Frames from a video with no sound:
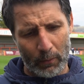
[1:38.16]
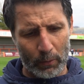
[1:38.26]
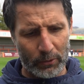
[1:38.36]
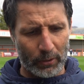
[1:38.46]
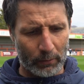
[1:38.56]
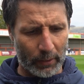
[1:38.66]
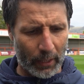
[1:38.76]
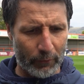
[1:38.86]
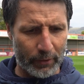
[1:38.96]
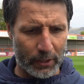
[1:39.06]
Well, listen, I'm going to
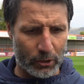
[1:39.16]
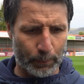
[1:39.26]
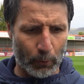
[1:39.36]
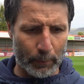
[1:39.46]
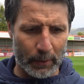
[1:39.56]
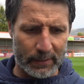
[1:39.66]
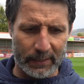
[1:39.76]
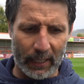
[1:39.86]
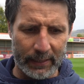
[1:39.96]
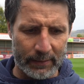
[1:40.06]
get over the disappointment of
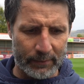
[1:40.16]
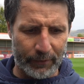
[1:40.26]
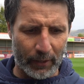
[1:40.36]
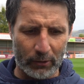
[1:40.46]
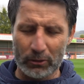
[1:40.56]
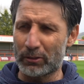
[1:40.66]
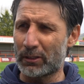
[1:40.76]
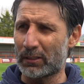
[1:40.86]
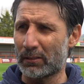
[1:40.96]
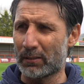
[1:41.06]
today first, because
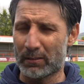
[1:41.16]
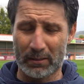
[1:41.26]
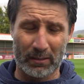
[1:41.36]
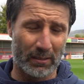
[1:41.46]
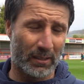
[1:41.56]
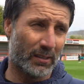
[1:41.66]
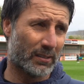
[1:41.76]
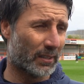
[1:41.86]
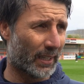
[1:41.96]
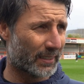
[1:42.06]

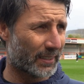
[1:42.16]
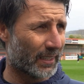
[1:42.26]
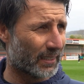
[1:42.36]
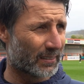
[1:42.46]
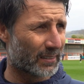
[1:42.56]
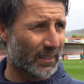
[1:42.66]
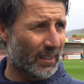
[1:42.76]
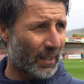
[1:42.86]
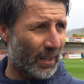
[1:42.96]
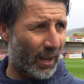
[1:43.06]
that's things.
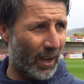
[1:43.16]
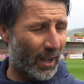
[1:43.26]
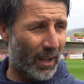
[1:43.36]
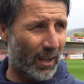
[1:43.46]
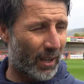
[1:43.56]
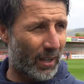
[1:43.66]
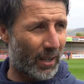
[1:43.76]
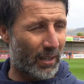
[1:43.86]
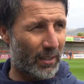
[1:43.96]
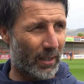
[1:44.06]
I
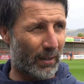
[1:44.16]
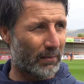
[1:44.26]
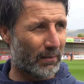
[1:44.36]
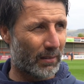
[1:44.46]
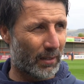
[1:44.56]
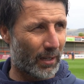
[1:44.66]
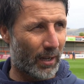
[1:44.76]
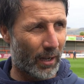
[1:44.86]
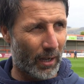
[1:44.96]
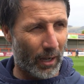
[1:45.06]

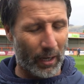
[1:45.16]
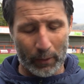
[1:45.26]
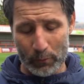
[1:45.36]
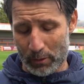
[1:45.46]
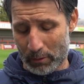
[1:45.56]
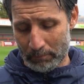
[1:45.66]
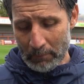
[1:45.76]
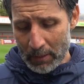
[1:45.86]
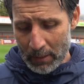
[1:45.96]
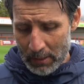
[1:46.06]
don't
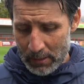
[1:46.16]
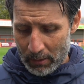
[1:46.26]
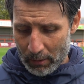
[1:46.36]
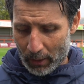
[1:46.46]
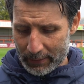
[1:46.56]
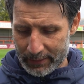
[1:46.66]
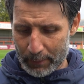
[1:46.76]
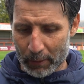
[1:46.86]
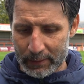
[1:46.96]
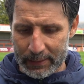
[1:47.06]
like to
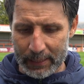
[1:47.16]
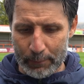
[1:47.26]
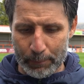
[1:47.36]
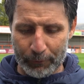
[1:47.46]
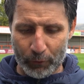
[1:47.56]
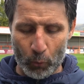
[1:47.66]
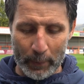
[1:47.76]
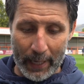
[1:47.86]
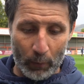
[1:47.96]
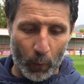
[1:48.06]
see my team
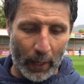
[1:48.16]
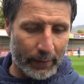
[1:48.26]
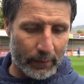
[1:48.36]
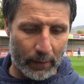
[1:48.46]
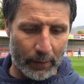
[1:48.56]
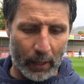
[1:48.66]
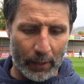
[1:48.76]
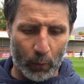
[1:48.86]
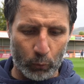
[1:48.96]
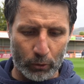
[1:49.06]
performing that way, and
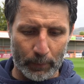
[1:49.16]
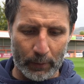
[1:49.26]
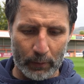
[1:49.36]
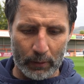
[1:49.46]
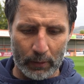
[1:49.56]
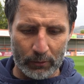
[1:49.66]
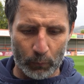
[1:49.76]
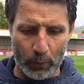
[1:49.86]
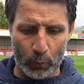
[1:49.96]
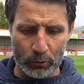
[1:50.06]
ultimately,
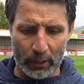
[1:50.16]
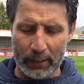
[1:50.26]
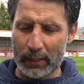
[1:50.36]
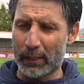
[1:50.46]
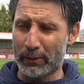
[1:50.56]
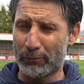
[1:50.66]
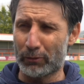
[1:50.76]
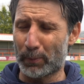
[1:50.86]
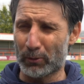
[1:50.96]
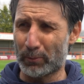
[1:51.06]
listen, we all take collective
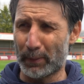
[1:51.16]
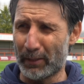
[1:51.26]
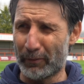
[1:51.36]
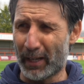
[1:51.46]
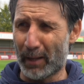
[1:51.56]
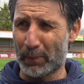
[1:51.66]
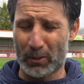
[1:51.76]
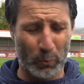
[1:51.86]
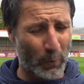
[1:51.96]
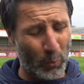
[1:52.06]
responsibility for that
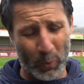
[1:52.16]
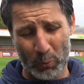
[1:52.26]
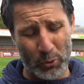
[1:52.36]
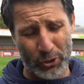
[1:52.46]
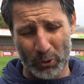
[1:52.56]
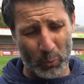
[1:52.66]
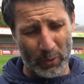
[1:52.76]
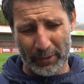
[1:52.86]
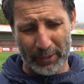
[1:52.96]
because we were well short.